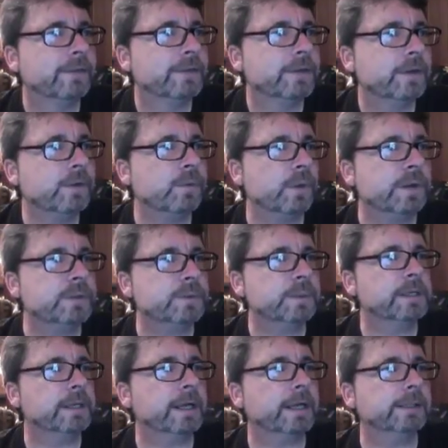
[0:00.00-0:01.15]
Who else we
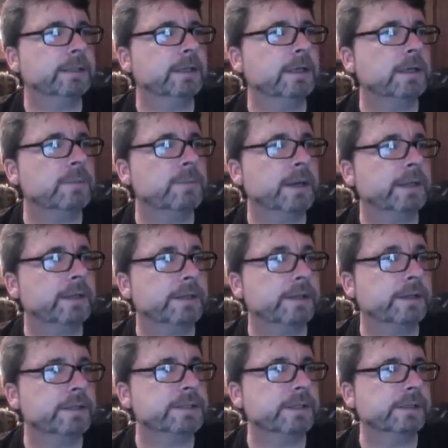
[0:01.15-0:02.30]
got? Oh my god,
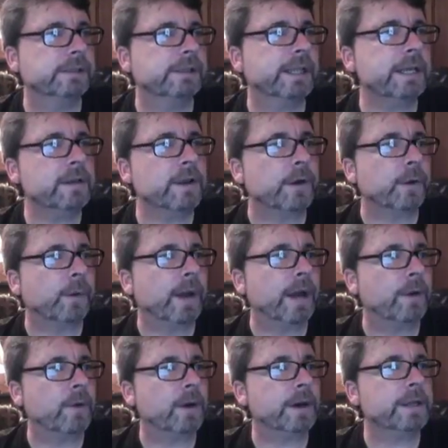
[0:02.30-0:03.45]
there's Lenny No.
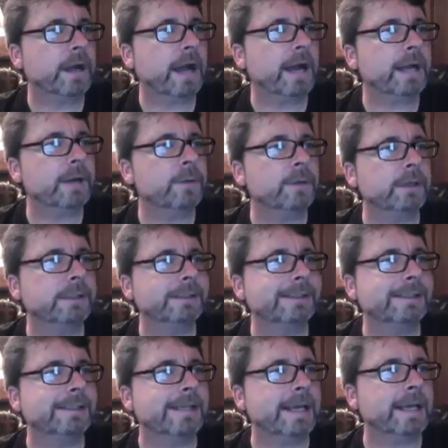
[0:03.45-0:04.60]
How are you? Iowa
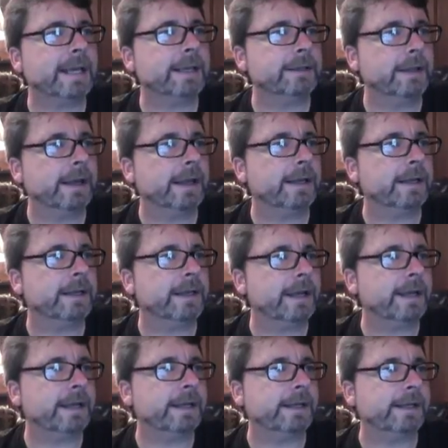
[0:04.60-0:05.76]
Dig It.
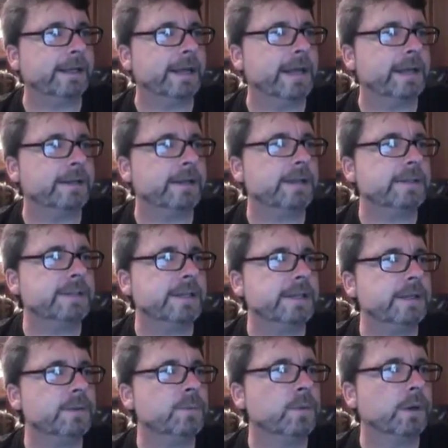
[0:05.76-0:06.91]
Hey. And I tell
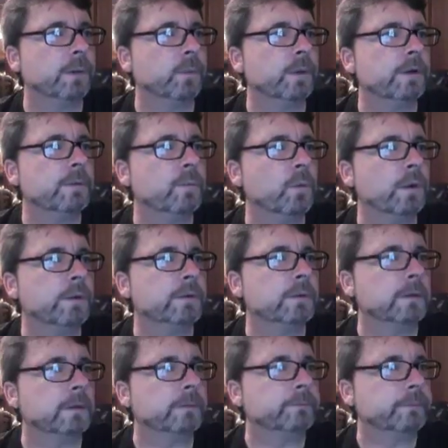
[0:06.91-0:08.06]
you what, welcome one and
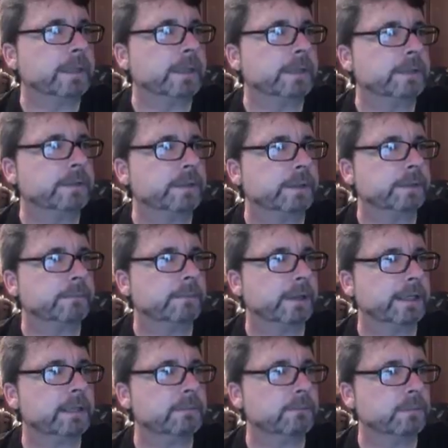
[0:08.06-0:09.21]
all. And
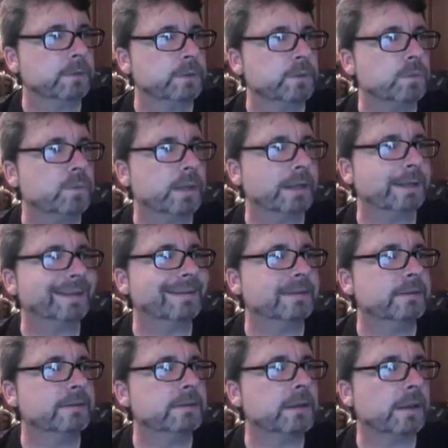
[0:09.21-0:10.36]
again, to
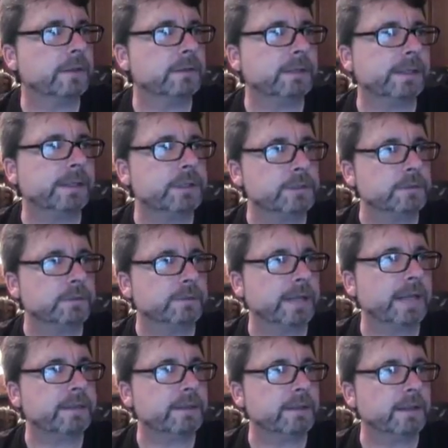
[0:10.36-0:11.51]
another edition.
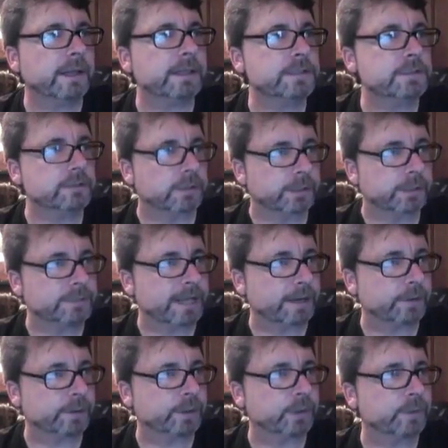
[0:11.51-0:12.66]
Nathan Likes Drums. How
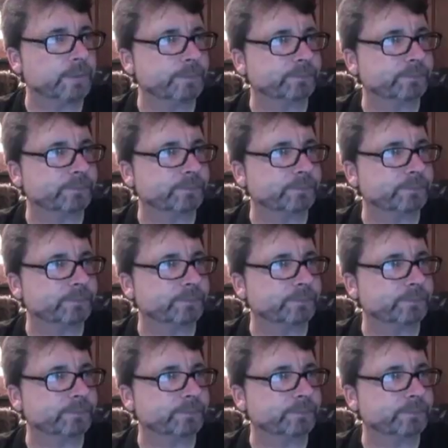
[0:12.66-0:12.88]
are you?